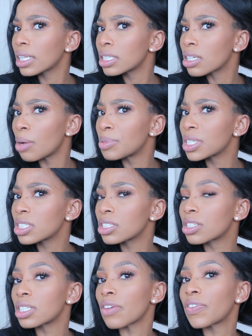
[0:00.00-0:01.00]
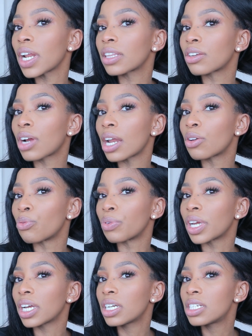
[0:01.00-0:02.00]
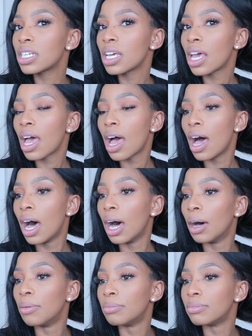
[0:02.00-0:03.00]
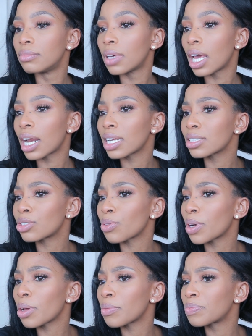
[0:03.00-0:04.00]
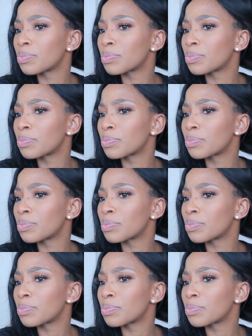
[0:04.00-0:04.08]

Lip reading: these competitions because I feel like they're kind of rigged, and I just want to